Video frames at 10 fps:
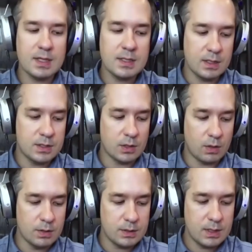Yes, it's a
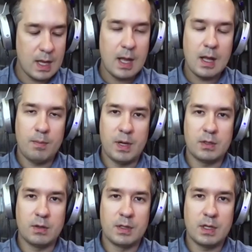cost,
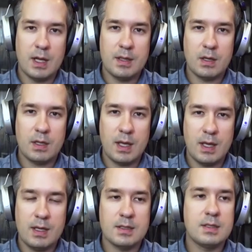but on the other
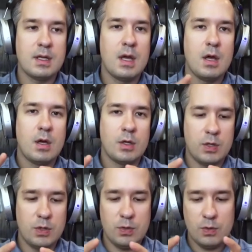hand,
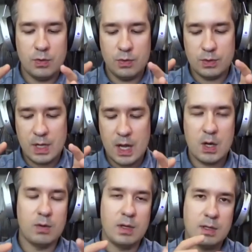you
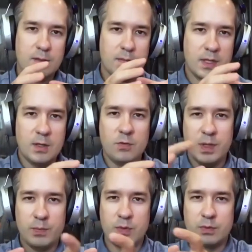now give
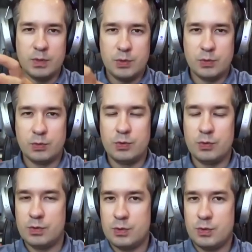people the tool
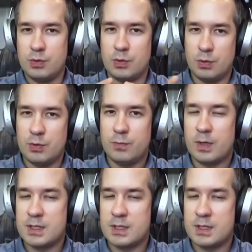to, to use.